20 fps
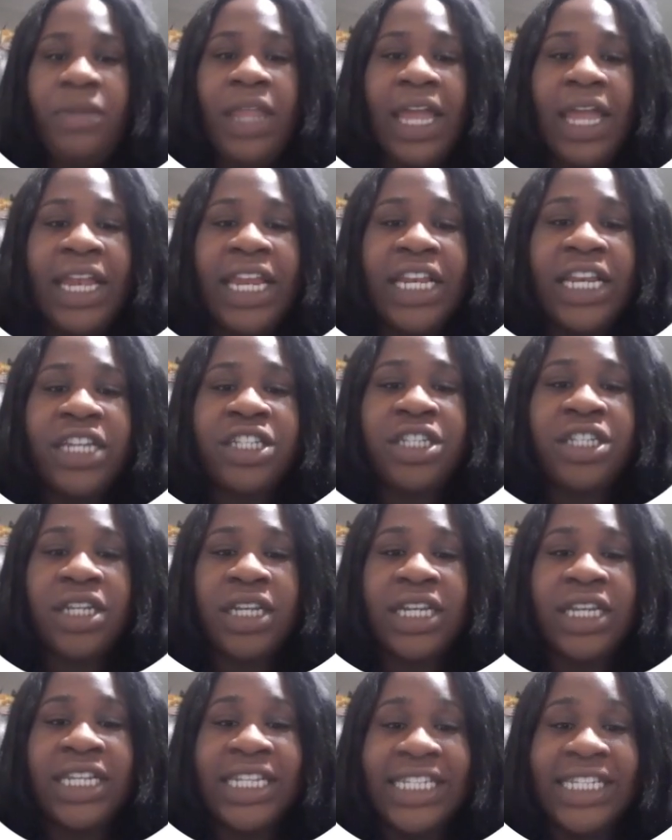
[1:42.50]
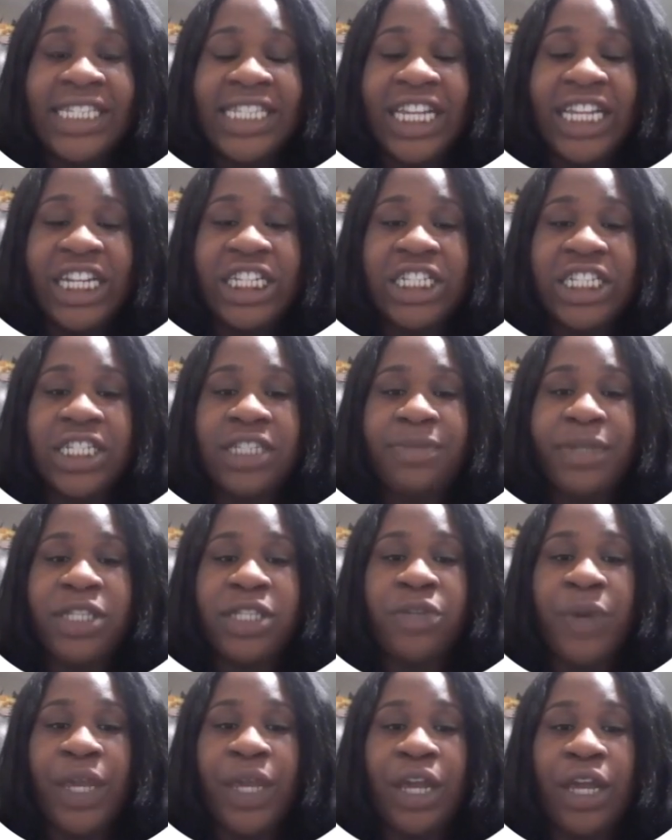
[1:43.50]
The distinctions
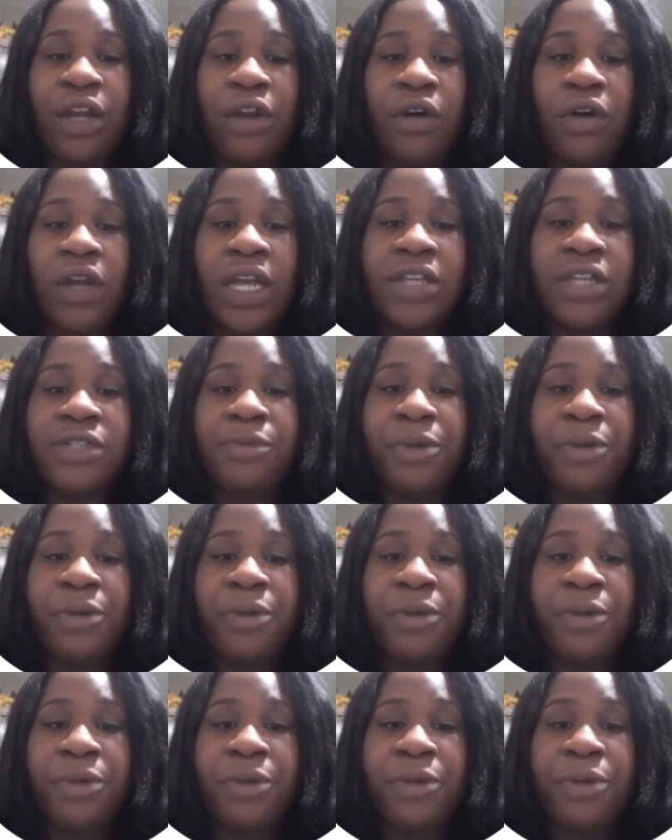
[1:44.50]
between glucose